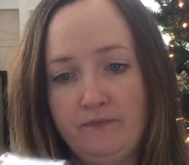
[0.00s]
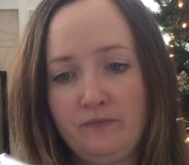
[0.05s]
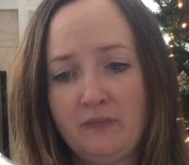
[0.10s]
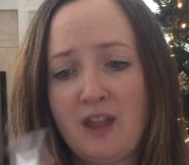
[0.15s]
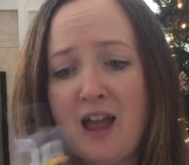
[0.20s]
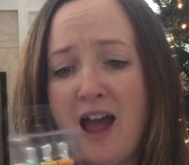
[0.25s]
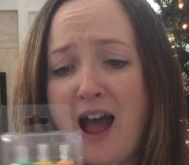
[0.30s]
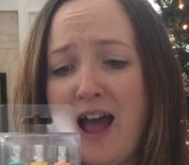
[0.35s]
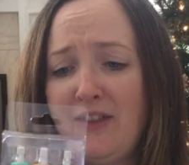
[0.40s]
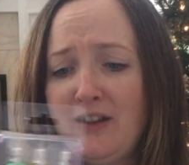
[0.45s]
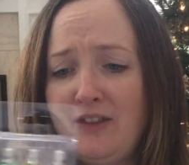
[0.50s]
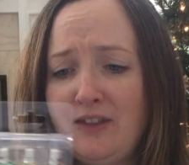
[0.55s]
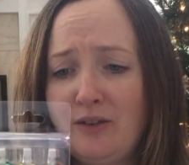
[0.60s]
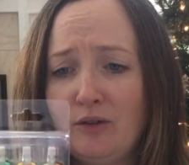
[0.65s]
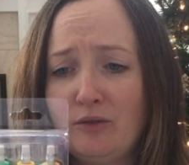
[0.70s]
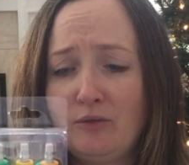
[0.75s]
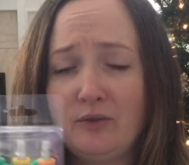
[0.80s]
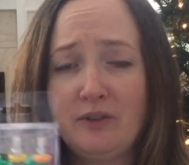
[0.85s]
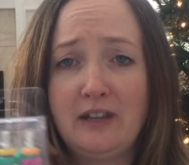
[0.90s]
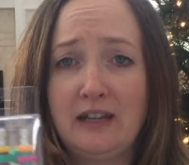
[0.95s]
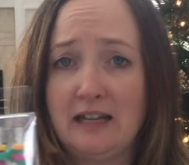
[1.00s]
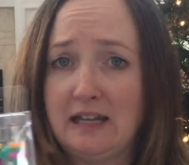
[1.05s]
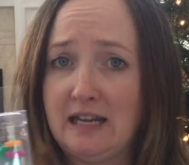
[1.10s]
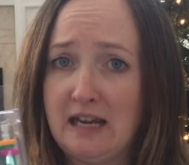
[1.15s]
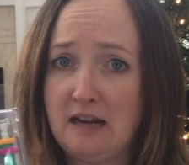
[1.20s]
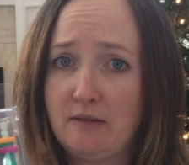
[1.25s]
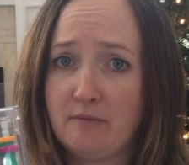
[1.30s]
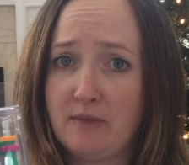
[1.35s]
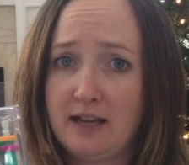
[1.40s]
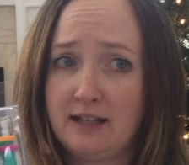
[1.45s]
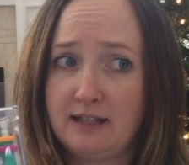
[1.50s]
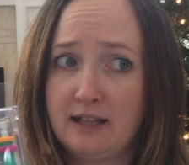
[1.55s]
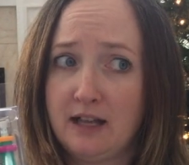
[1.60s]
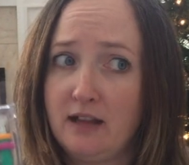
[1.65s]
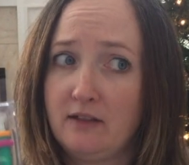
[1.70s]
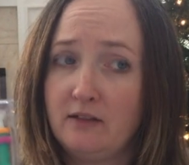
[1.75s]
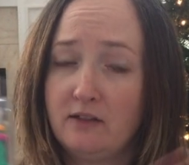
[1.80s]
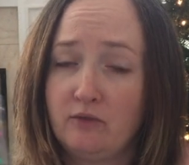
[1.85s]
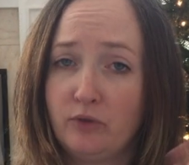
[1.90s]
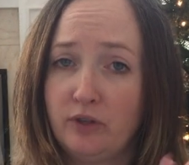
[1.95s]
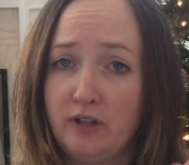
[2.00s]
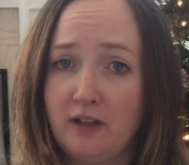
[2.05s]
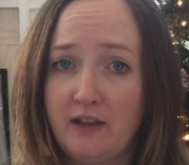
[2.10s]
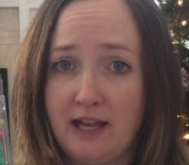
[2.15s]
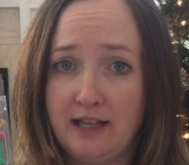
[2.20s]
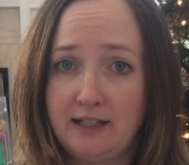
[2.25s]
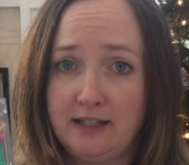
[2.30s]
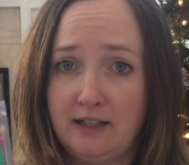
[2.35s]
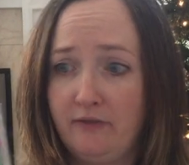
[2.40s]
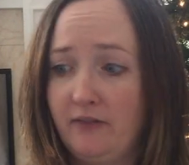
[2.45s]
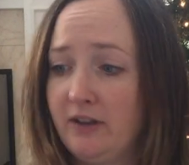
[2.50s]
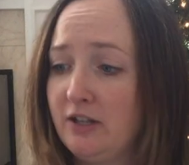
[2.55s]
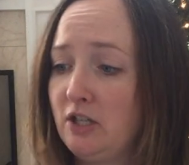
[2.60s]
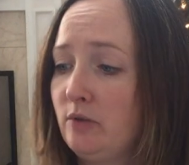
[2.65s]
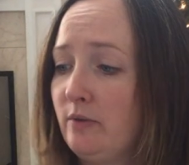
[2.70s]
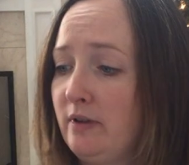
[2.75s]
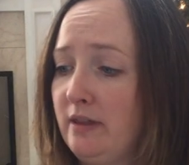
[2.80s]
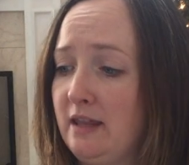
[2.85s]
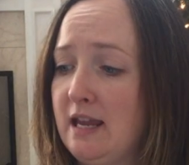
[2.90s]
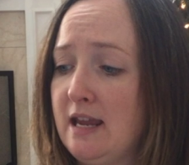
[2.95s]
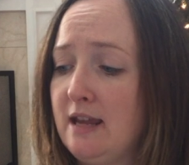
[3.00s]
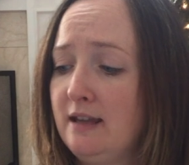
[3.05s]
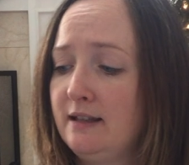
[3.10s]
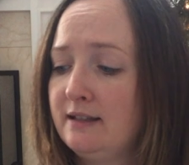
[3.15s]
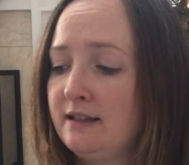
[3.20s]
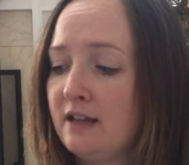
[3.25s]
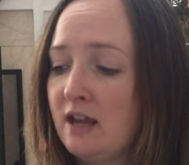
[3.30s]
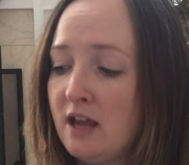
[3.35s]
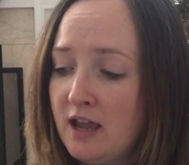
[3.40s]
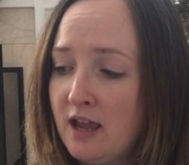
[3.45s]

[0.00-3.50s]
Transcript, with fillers: I thought they were really neat. My son really likes to fidget with things.